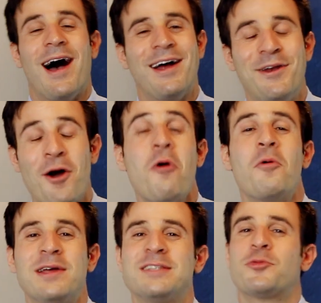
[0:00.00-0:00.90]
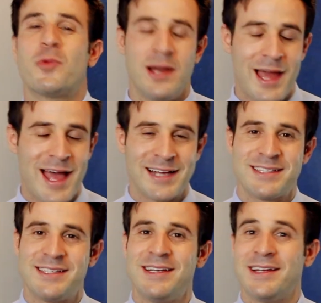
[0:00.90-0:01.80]
I know it's
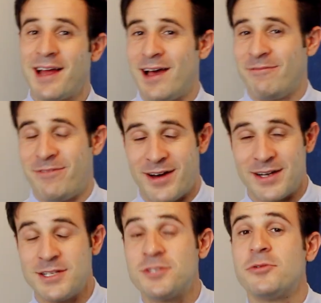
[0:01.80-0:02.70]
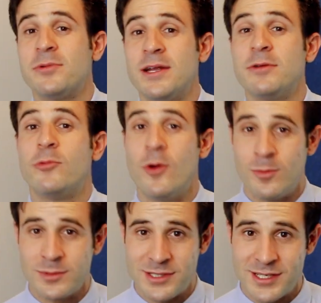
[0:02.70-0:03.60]
relaxing and funny to read
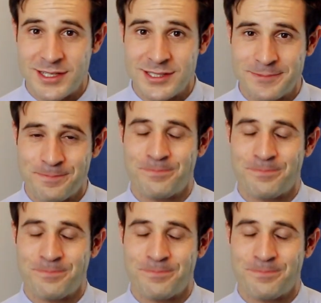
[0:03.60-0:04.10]
romances,